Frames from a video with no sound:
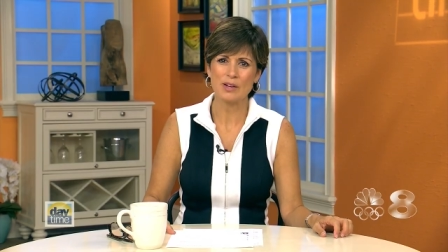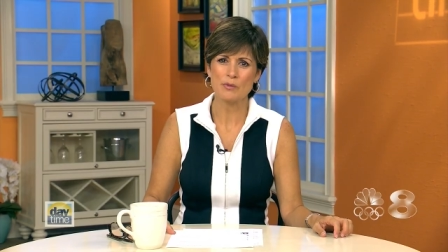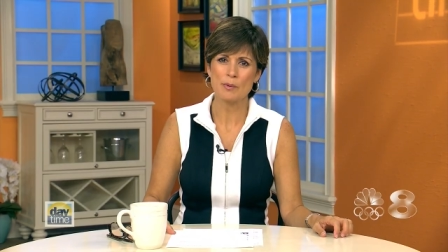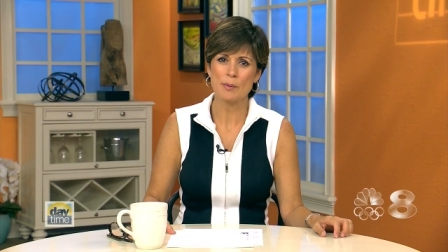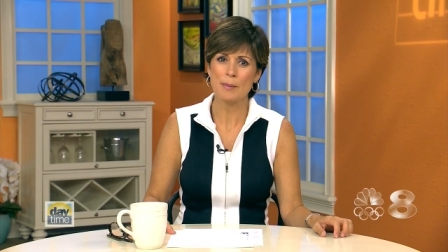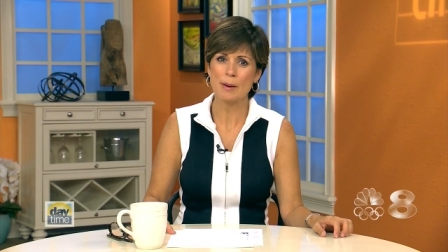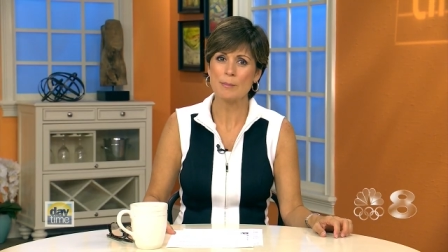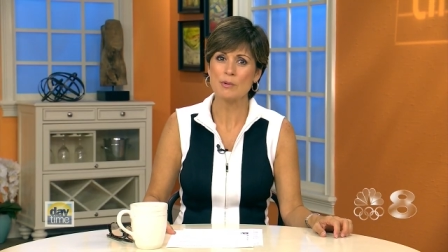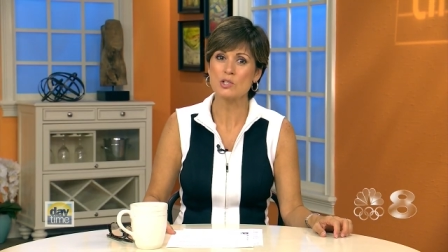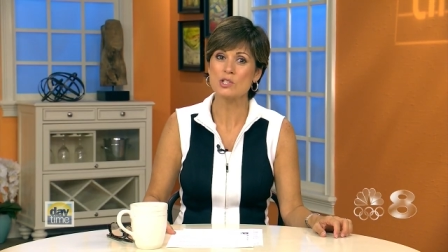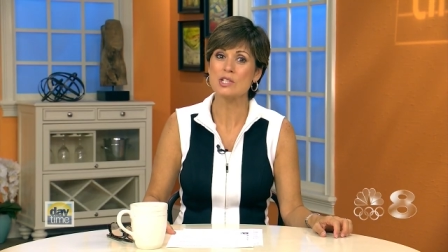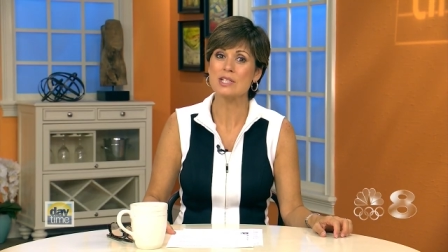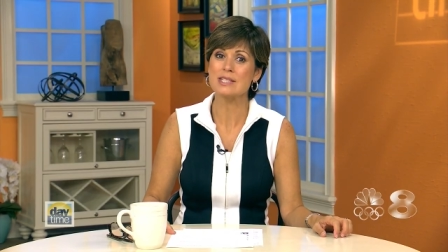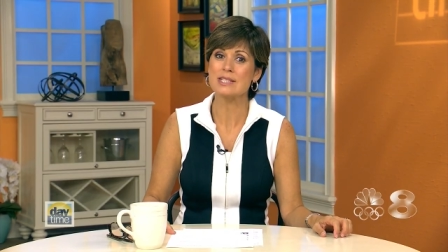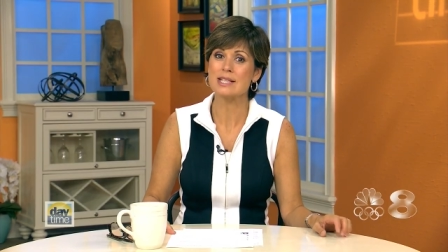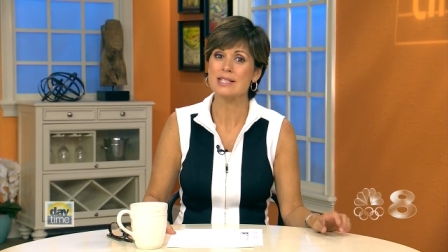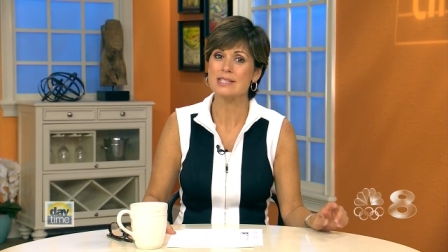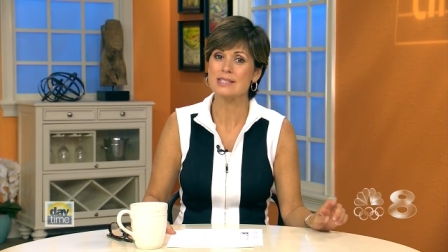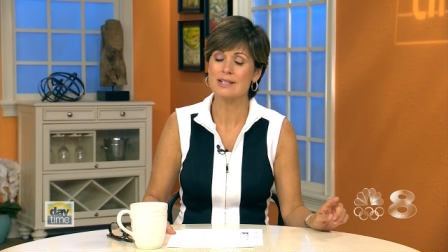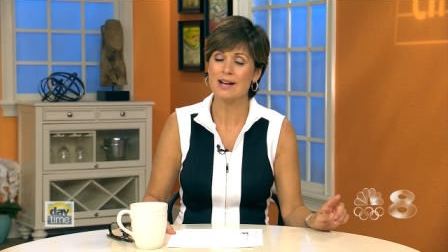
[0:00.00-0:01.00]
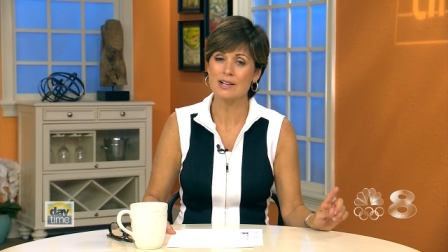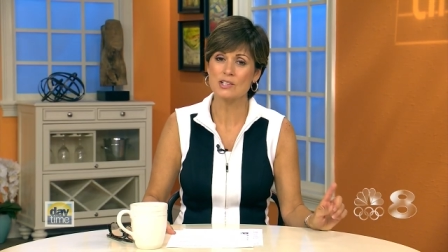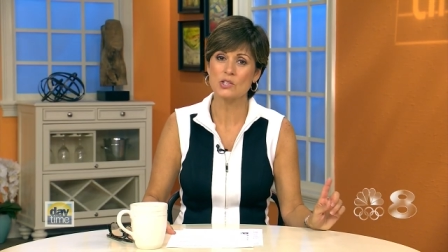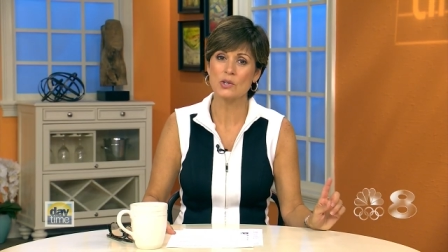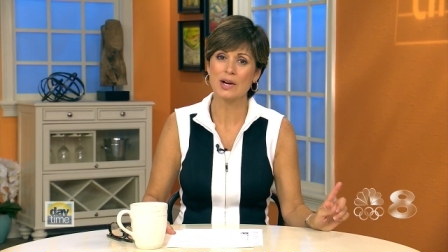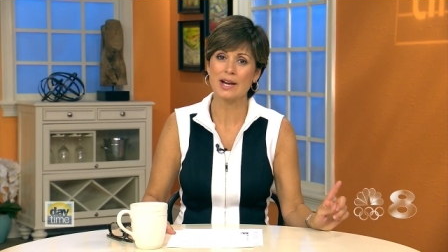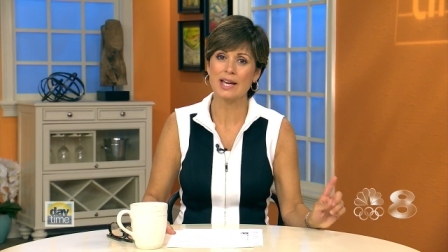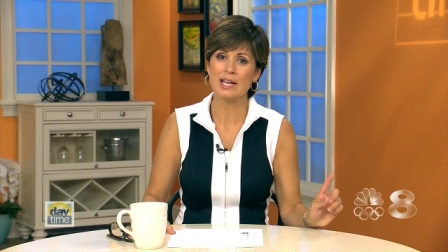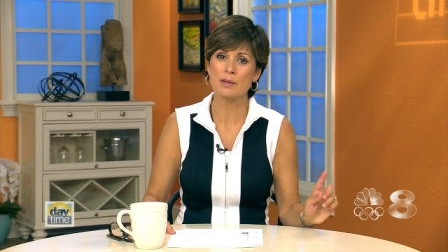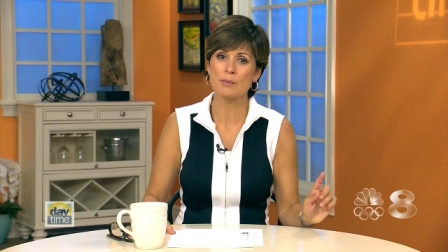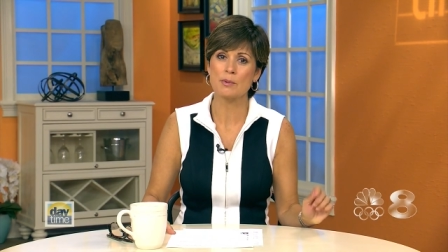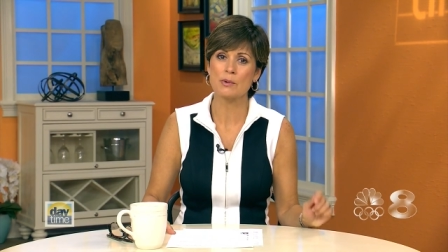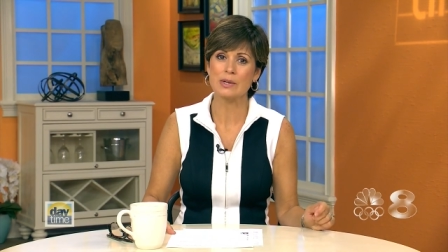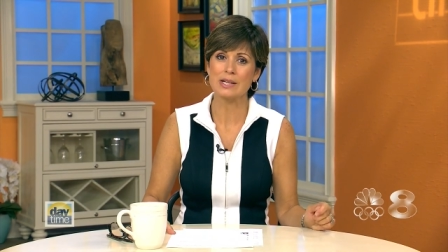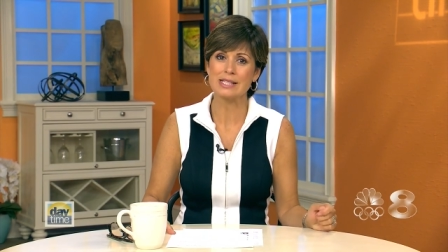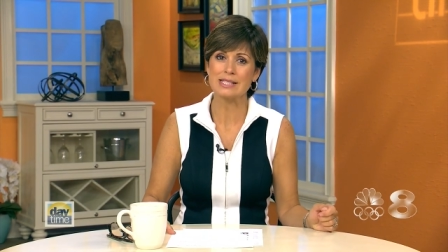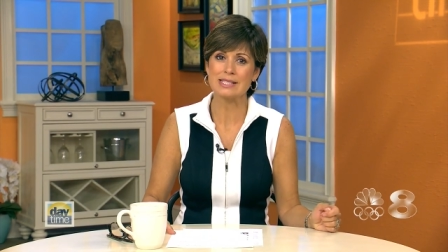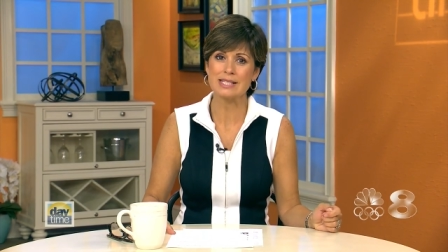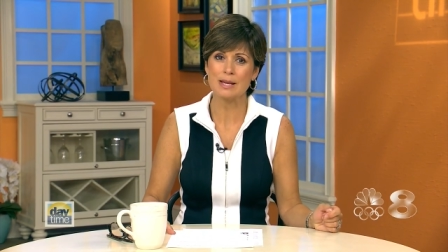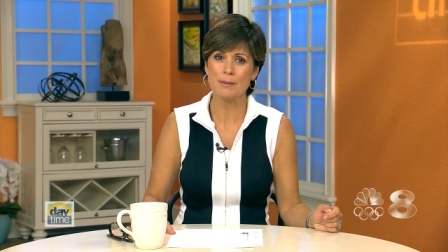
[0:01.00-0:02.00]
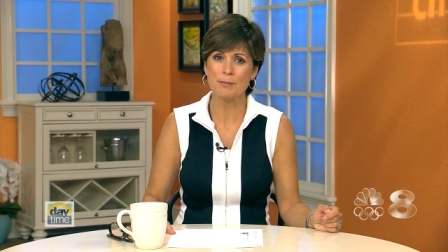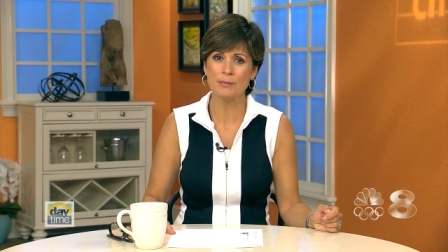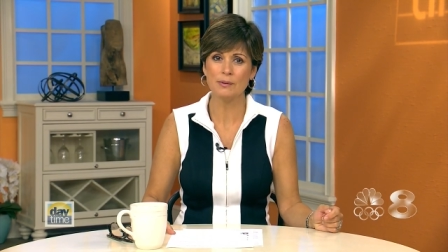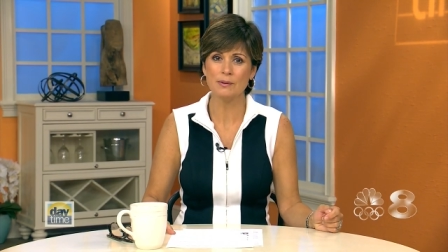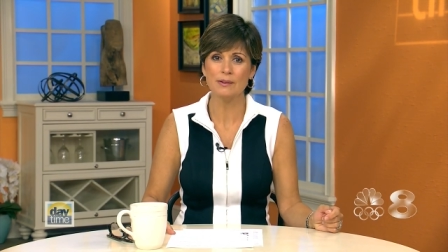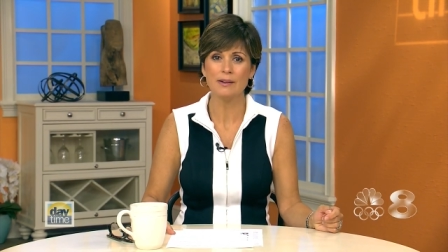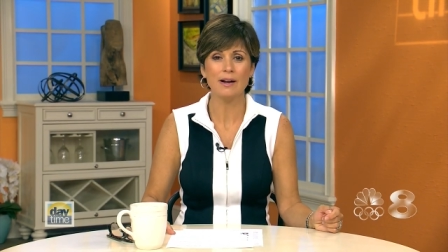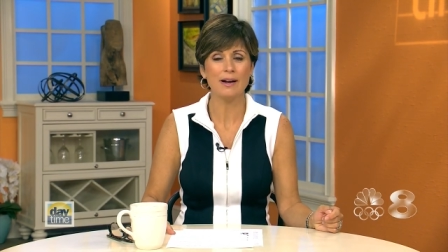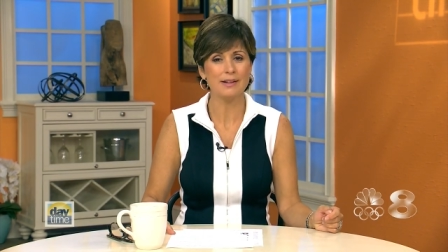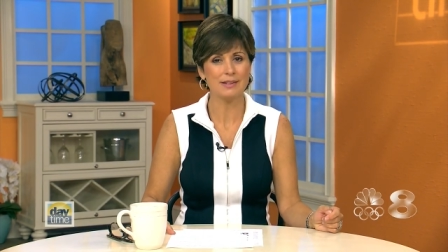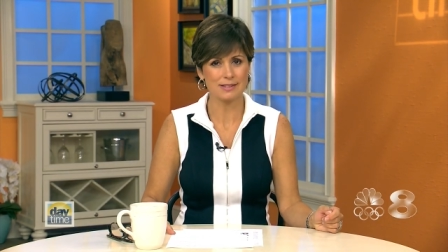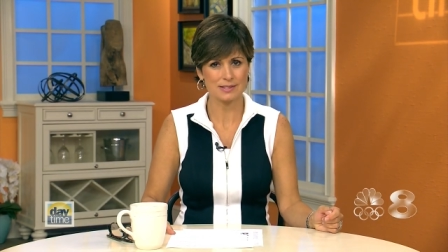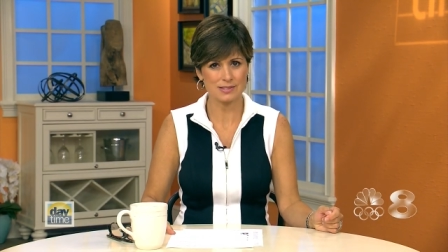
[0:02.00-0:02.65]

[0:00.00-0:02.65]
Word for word: And remember, she's at Dr. Ana-Maria Temple on